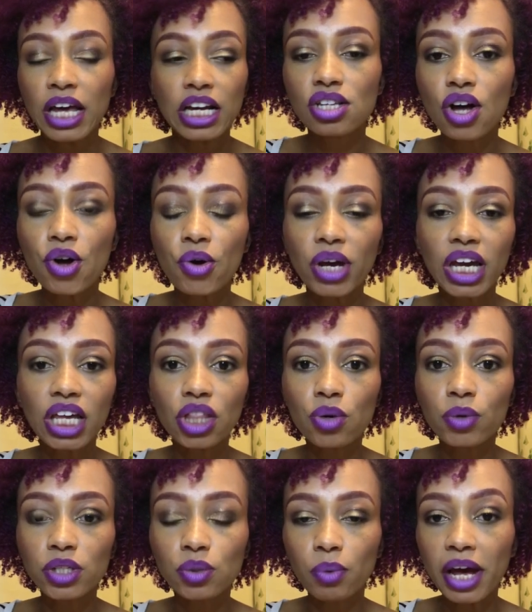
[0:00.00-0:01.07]
So either
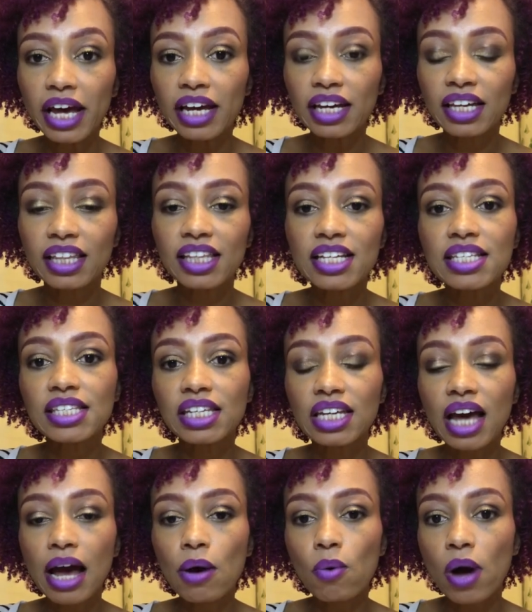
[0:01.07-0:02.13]
which way, this
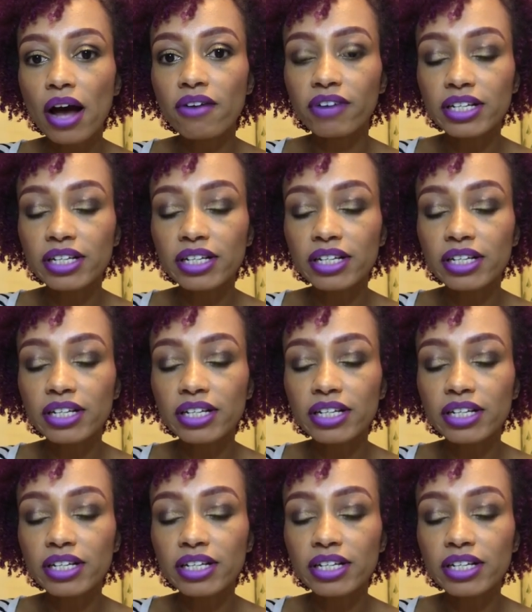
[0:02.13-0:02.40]
DIY